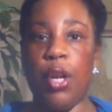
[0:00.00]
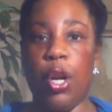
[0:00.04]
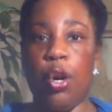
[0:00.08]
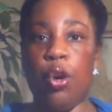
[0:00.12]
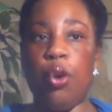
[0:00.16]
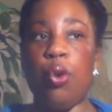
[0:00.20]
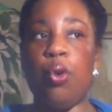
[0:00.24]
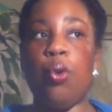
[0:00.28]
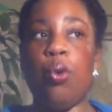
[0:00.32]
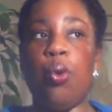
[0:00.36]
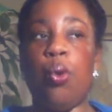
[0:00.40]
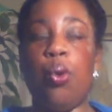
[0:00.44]

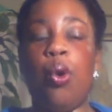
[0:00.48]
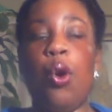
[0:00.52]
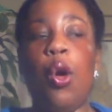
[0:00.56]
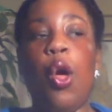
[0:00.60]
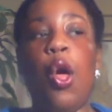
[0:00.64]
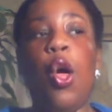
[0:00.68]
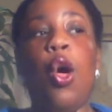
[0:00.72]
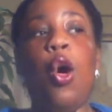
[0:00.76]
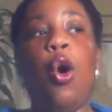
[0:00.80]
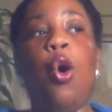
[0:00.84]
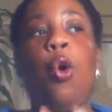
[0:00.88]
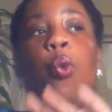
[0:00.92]
Cool.
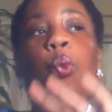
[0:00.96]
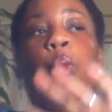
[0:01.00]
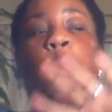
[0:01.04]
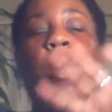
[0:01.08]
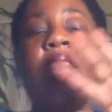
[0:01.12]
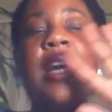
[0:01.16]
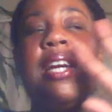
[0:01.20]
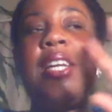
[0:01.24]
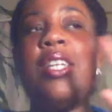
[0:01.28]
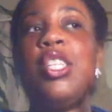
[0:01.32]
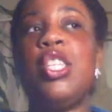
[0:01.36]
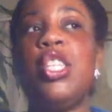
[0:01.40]

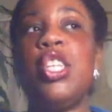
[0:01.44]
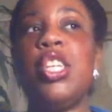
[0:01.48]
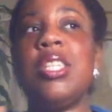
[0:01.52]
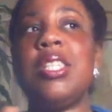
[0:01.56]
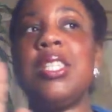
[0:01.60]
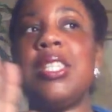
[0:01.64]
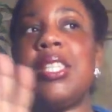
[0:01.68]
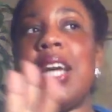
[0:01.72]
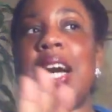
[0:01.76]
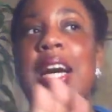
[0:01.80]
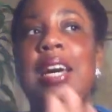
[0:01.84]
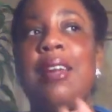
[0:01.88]
We
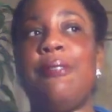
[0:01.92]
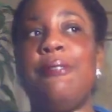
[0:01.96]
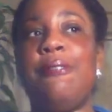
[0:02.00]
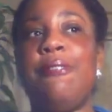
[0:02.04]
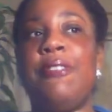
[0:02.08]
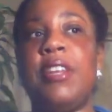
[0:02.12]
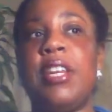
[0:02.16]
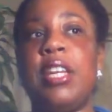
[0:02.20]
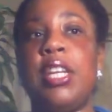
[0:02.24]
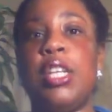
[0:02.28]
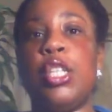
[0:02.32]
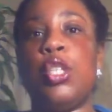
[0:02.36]
just got
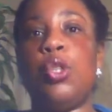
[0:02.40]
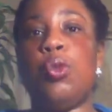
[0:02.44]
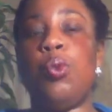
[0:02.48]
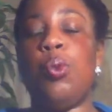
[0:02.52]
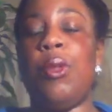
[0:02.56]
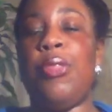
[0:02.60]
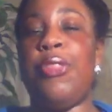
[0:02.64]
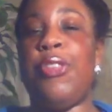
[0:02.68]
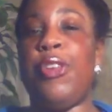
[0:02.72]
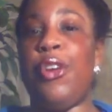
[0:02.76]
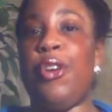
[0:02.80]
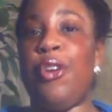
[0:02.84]
finished
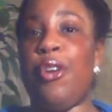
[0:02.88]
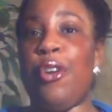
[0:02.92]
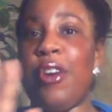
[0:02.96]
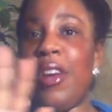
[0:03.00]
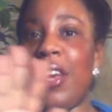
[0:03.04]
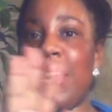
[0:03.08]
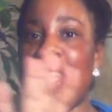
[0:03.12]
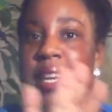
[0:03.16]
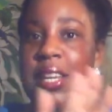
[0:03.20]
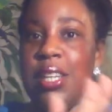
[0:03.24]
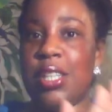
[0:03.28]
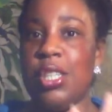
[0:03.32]
with your
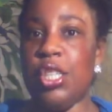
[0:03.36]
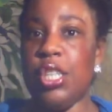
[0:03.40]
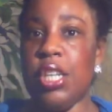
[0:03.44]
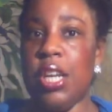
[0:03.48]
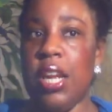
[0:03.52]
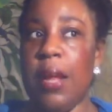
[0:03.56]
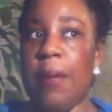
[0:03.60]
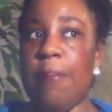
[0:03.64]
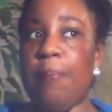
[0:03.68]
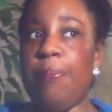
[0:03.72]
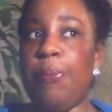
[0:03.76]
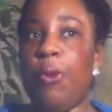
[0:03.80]

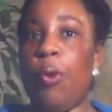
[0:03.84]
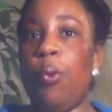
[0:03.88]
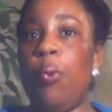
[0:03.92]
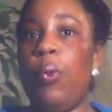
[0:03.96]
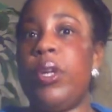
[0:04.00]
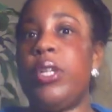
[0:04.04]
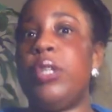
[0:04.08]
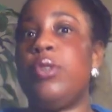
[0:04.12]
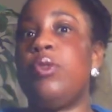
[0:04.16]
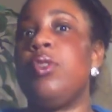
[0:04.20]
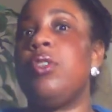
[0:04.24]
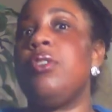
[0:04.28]
energy,
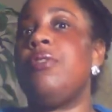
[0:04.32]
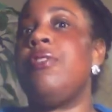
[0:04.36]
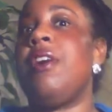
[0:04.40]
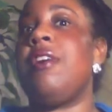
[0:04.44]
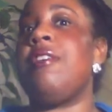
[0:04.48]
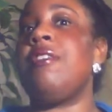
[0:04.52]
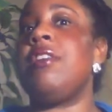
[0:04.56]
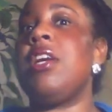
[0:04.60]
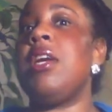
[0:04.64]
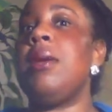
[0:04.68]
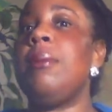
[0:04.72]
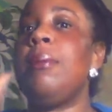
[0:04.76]
which was
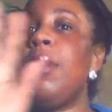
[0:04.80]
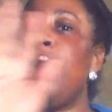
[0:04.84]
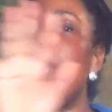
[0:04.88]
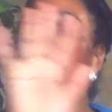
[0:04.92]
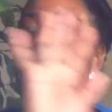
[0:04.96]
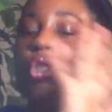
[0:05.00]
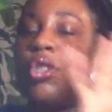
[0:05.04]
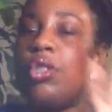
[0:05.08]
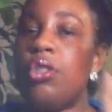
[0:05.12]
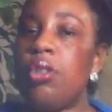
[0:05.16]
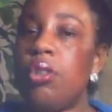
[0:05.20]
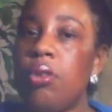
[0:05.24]
very
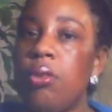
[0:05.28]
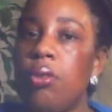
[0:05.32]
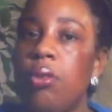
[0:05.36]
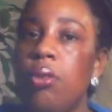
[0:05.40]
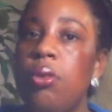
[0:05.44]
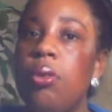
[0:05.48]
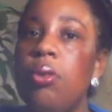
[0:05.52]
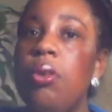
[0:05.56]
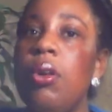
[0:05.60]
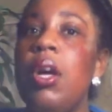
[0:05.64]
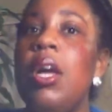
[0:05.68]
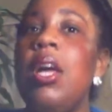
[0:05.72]

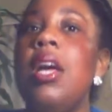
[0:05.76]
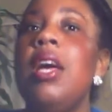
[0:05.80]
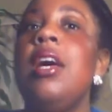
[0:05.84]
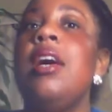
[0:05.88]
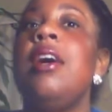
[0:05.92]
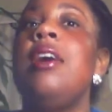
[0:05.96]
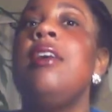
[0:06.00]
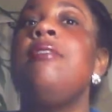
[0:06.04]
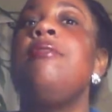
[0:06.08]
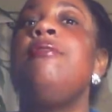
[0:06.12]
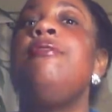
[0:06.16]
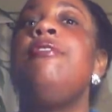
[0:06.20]
emotional,
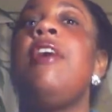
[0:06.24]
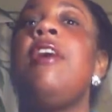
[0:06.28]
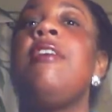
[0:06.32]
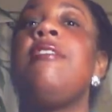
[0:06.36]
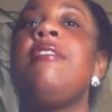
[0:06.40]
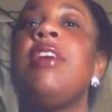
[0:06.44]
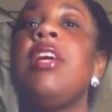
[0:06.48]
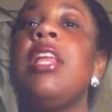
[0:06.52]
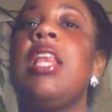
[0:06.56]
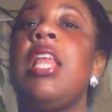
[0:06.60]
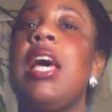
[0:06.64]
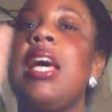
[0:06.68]

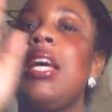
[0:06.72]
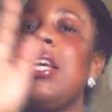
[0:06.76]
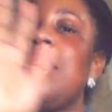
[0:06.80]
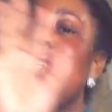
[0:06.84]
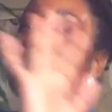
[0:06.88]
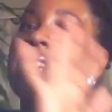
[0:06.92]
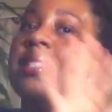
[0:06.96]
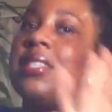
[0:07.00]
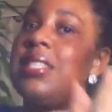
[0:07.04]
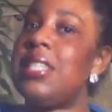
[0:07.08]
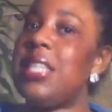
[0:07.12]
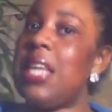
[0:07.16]
very like
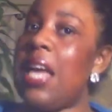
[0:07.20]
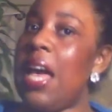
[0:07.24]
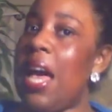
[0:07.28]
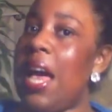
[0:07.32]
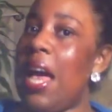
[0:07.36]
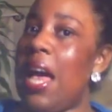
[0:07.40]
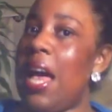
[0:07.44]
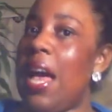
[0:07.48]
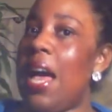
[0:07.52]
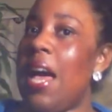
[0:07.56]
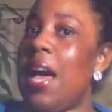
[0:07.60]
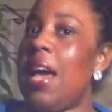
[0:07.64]

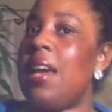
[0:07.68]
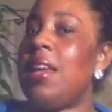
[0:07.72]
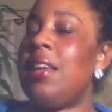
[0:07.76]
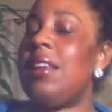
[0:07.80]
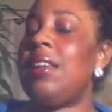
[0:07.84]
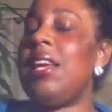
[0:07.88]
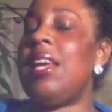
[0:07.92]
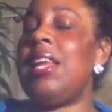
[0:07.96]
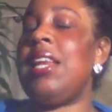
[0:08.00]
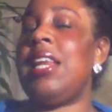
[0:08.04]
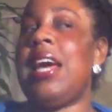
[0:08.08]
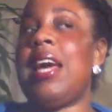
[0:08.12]
sad
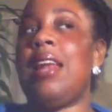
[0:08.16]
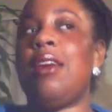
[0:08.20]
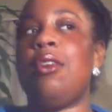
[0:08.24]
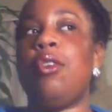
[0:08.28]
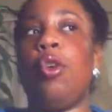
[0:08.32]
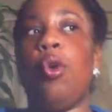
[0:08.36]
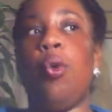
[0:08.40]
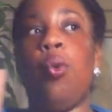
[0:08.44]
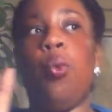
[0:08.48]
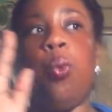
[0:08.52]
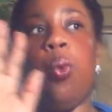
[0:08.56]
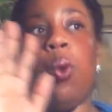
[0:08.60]
and i don't
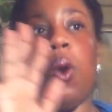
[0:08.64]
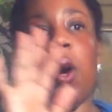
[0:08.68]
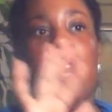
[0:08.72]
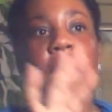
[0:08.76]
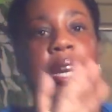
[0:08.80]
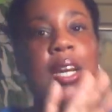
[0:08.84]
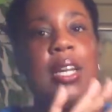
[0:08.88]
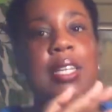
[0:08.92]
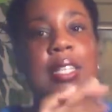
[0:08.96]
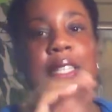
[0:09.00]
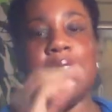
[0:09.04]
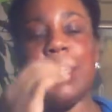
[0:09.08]
know what
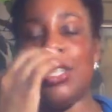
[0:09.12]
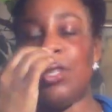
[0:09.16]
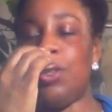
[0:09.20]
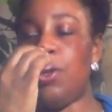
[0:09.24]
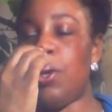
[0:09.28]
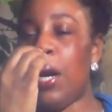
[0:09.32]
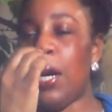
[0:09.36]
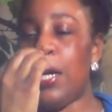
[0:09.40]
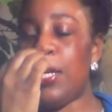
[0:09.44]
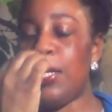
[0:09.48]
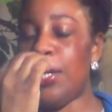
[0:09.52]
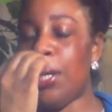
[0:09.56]
it is that you
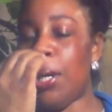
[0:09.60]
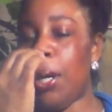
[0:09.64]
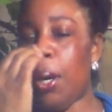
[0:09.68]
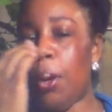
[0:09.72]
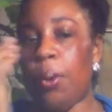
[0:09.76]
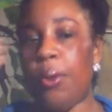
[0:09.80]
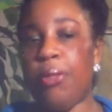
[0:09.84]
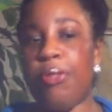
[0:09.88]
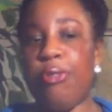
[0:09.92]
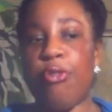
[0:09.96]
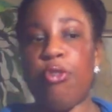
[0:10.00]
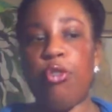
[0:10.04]
guys are
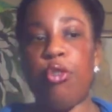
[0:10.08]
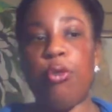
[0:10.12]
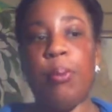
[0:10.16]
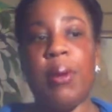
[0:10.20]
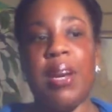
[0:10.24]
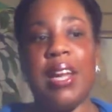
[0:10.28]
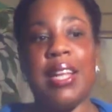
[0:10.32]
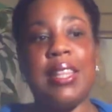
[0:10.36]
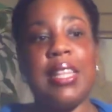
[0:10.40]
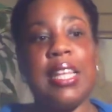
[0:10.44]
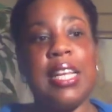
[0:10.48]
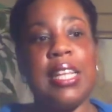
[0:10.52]
going through
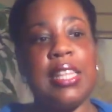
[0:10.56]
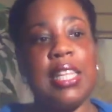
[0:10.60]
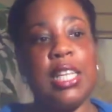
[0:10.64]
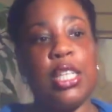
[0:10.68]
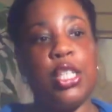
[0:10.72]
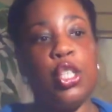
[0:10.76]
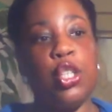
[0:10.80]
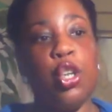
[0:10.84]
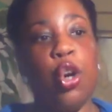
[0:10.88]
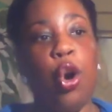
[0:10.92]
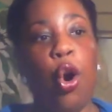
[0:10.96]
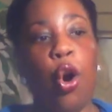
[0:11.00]
but i think
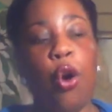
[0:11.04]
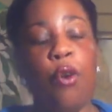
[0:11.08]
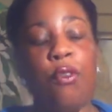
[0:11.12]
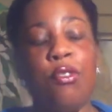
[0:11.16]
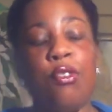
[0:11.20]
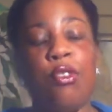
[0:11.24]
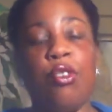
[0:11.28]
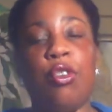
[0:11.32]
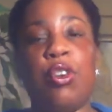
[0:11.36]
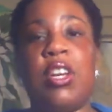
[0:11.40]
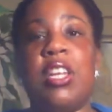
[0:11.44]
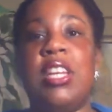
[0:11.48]
that your
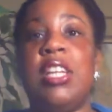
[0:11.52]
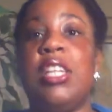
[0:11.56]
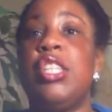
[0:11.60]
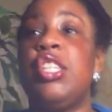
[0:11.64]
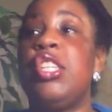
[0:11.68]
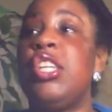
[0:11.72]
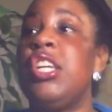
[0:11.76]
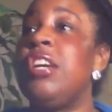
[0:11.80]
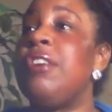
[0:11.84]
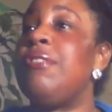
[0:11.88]
overall energy